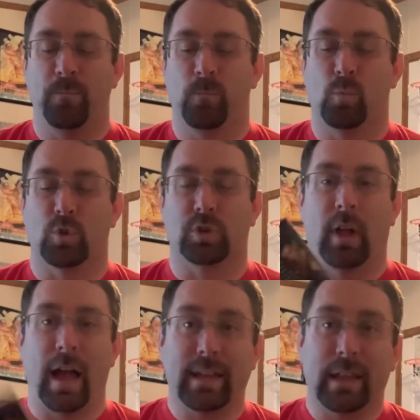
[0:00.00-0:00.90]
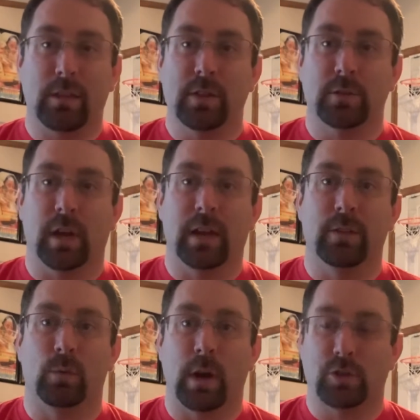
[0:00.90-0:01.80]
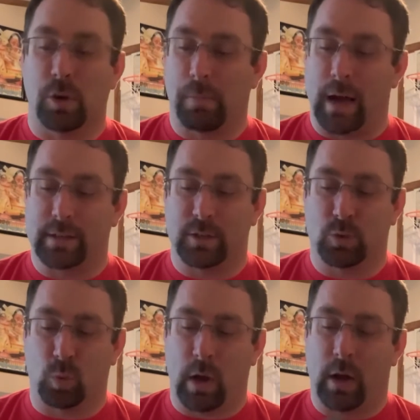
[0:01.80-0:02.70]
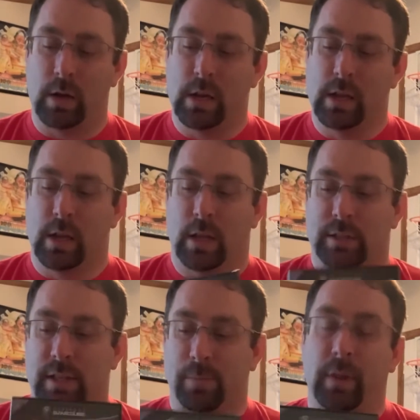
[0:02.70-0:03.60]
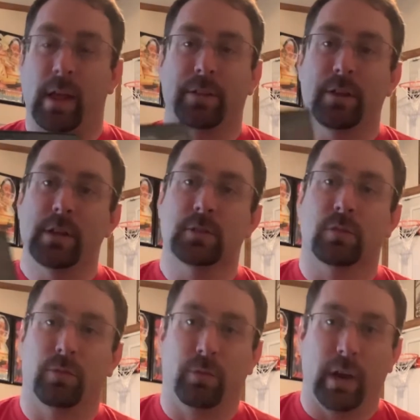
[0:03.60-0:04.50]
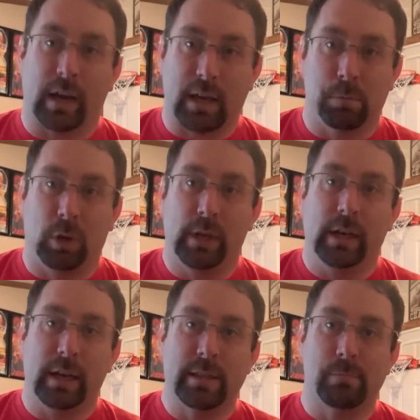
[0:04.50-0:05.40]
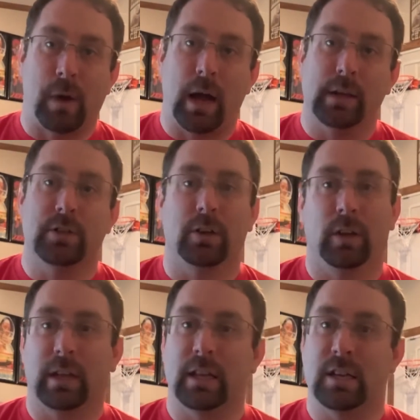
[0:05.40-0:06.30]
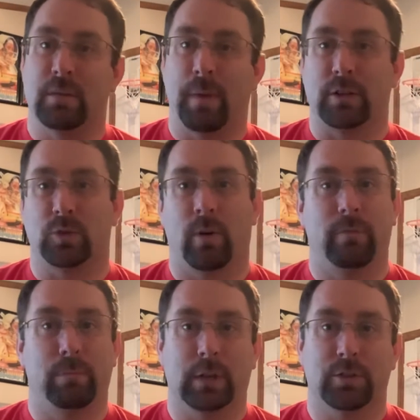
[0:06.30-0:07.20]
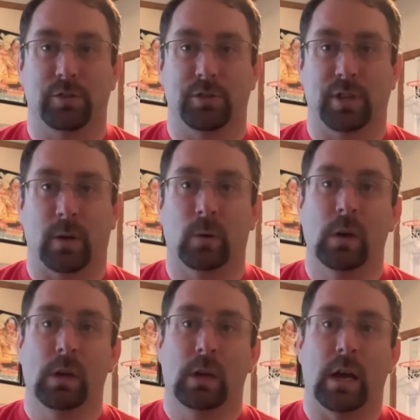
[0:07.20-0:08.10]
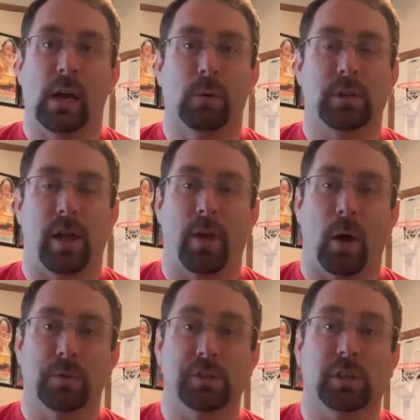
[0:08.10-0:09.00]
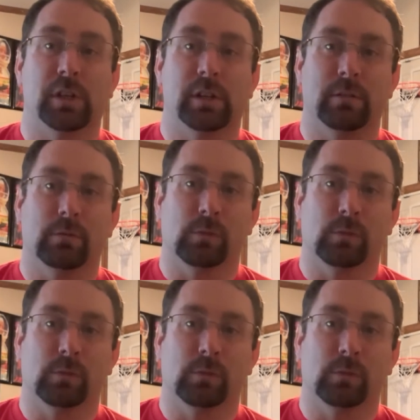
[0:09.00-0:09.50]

was glad to get this in the Retro box as well. Something like this, complete in the box, you're looking at about $12 or so, which I thought was a good